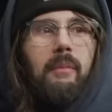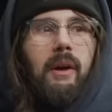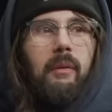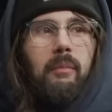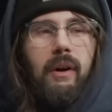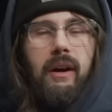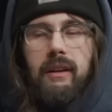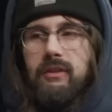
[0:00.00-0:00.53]

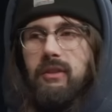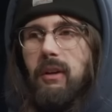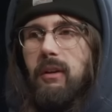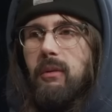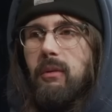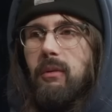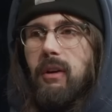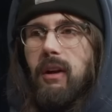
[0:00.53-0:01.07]
mailbox, I
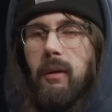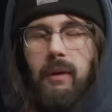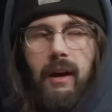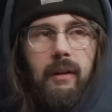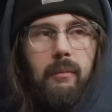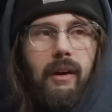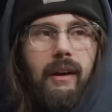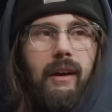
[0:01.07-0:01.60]
will come
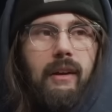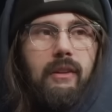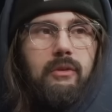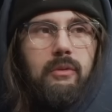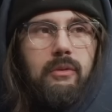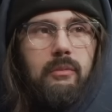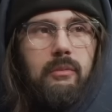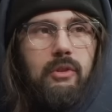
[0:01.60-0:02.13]
out of my house
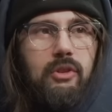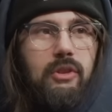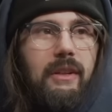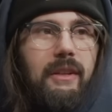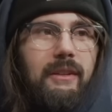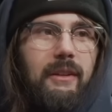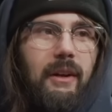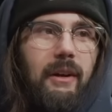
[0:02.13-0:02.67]
with a
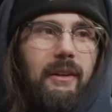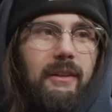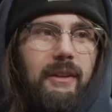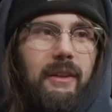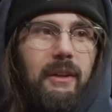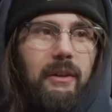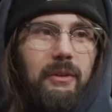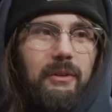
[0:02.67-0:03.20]
machine gun and
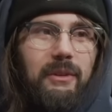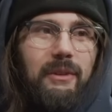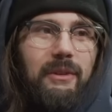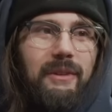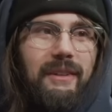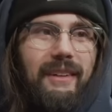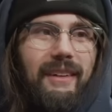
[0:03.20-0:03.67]
kill you.